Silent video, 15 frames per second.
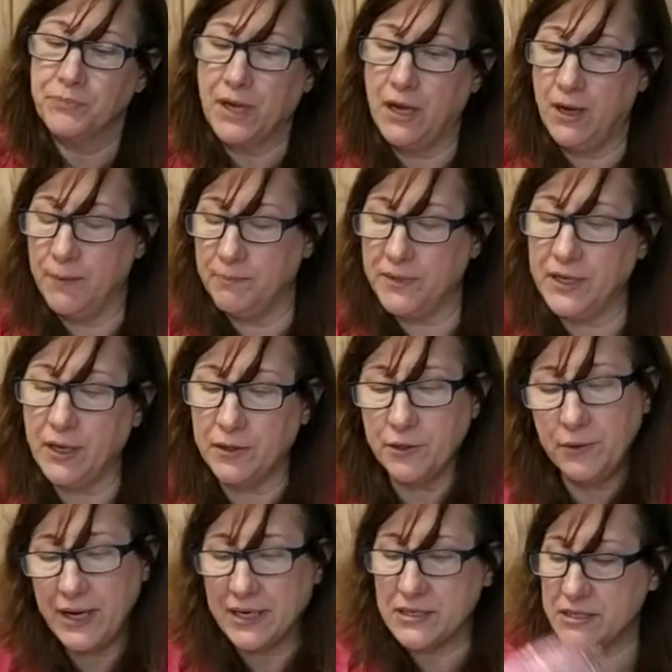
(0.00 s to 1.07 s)
The other
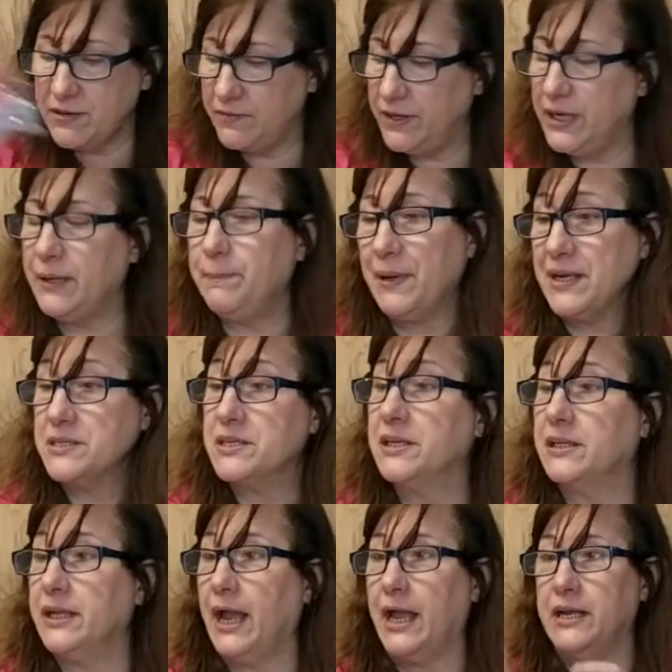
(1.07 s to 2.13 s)
activity,
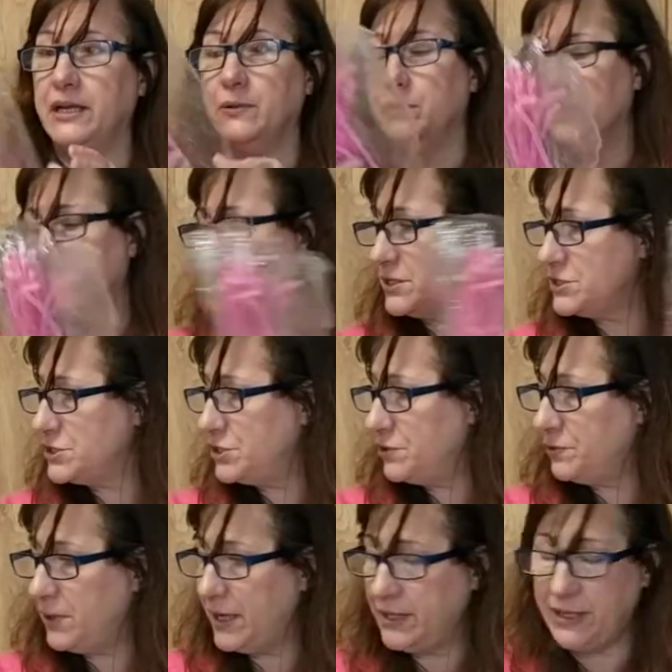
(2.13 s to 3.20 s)
basically anyone can
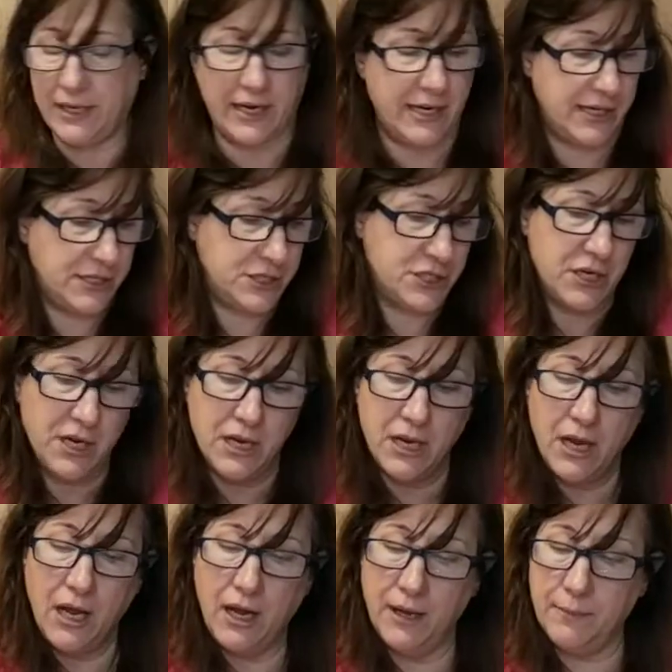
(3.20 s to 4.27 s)
do, any age.
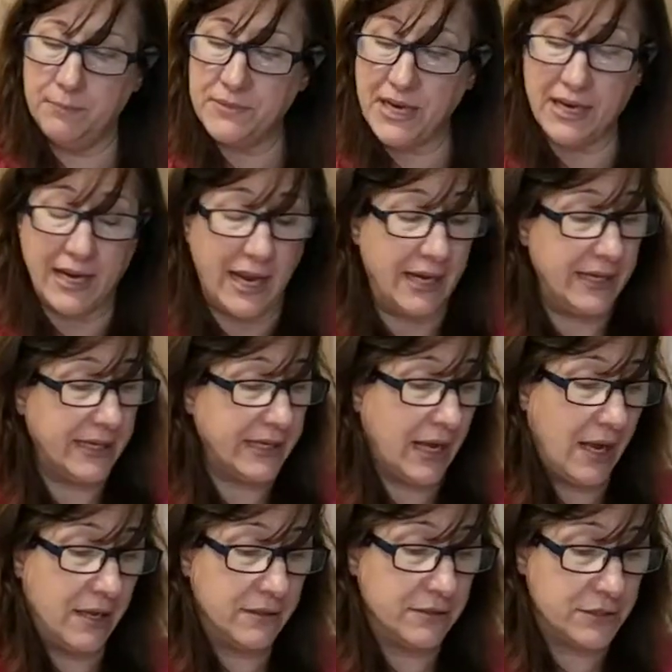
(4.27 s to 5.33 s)
Take any
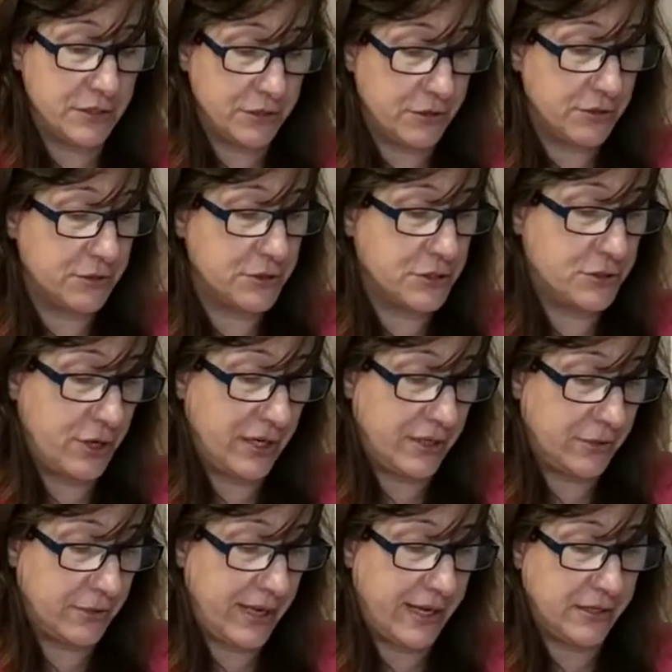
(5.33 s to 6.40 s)
colander or
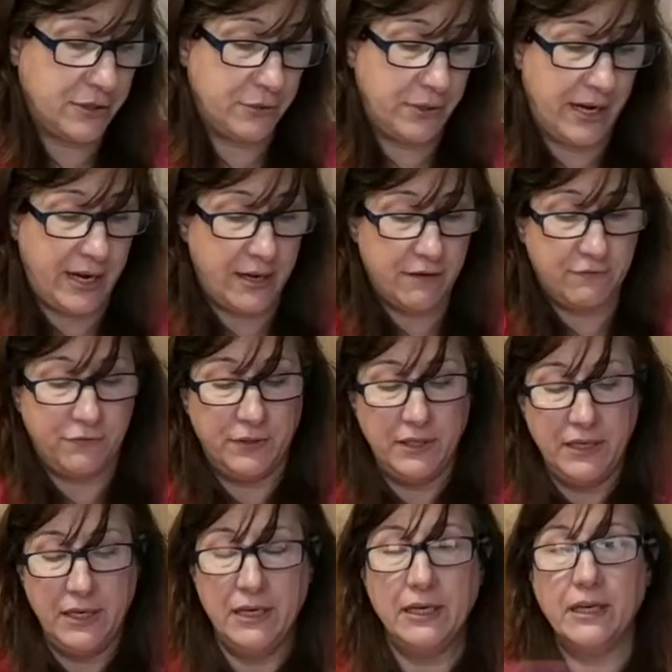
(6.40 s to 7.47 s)
strainer that you have.
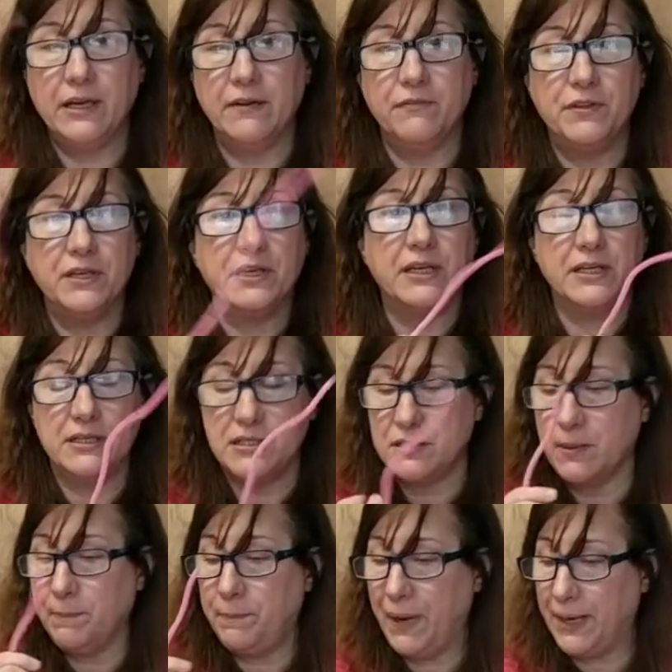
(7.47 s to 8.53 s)
Give the kids
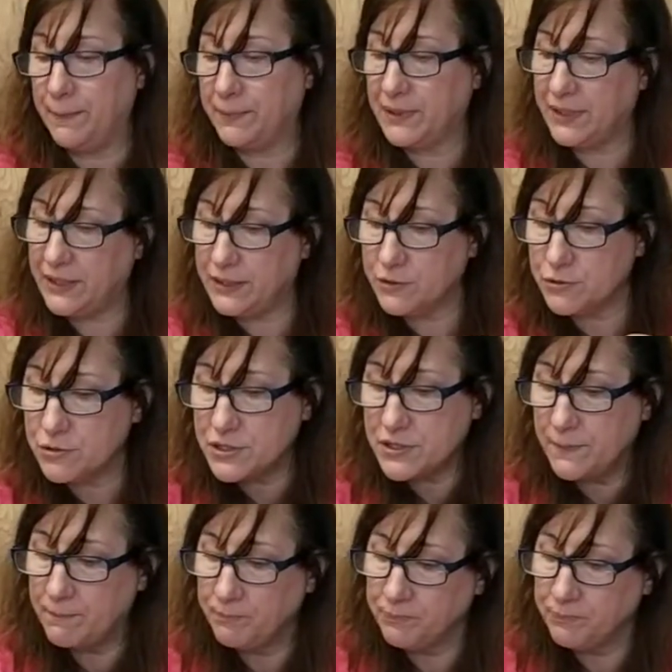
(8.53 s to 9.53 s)
some pipe cleaners.